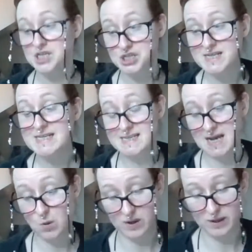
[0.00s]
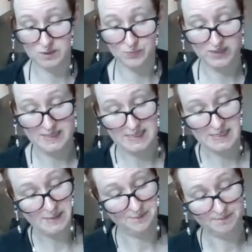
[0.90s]
didn't he say when it was
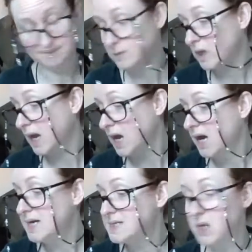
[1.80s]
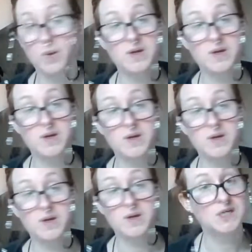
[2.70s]
printed? So I don't
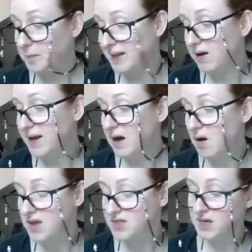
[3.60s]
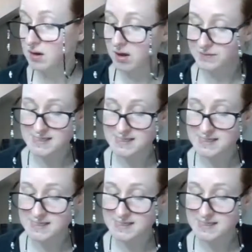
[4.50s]
know, but I think I
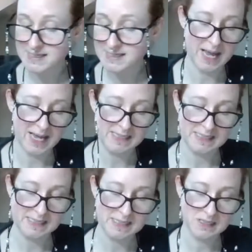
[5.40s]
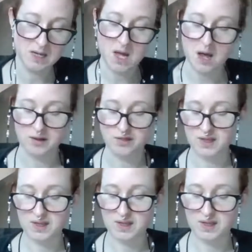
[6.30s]
received this in 2018, and I
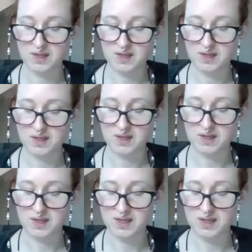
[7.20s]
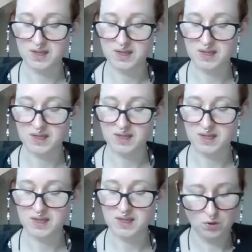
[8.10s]
think it had been out for at least a year. And
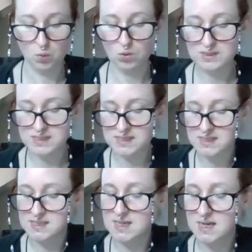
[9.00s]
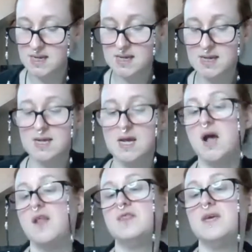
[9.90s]
actually, if you want to see
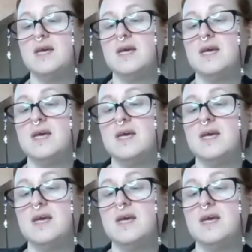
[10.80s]
the